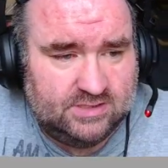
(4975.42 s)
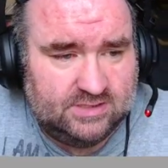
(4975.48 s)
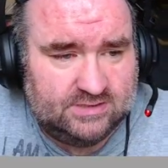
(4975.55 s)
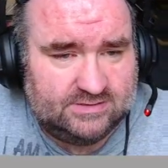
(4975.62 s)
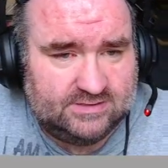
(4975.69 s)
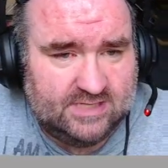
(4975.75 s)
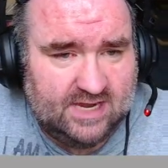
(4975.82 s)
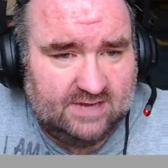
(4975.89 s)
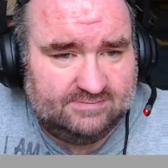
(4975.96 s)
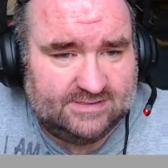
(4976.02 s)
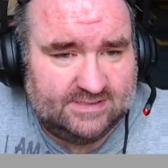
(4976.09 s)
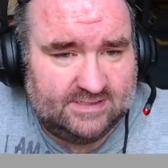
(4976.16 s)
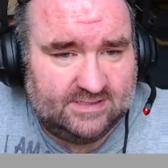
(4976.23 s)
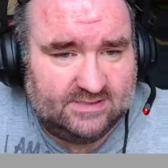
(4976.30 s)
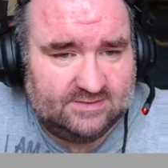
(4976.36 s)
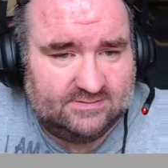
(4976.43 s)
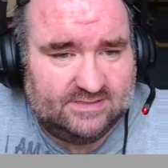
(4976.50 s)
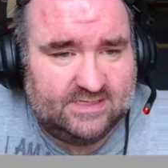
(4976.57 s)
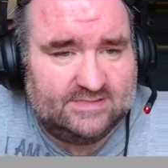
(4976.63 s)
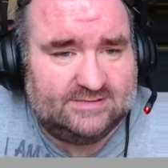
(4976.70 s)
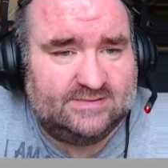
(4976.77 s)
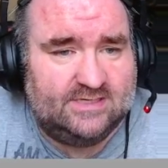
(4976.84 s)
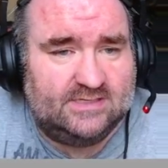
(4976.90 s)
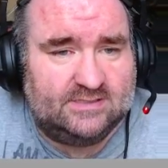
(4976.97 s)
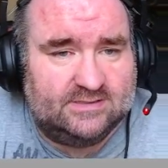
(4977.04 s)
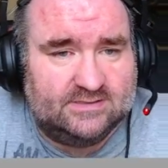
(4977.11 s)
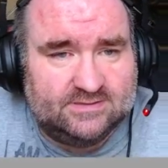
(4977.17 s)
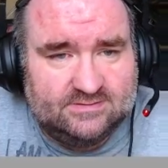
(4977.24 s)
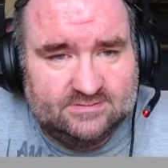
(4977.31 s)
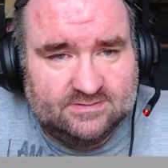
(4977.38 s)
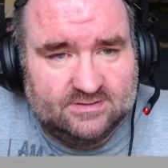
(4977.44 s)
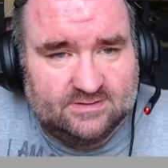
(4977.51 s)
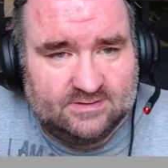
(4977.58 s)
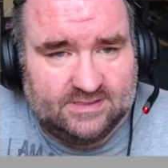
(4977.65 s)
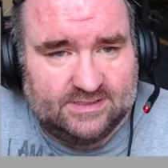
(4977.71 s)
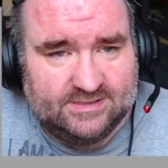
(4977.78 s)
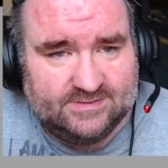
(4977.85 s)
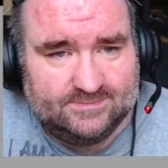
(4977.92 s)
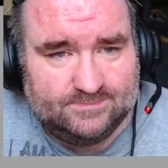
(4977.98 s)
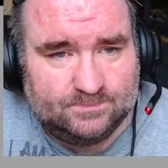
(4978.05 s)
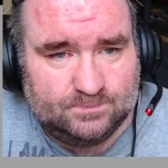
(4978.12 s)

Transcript: It stops there. That's not good. Okay.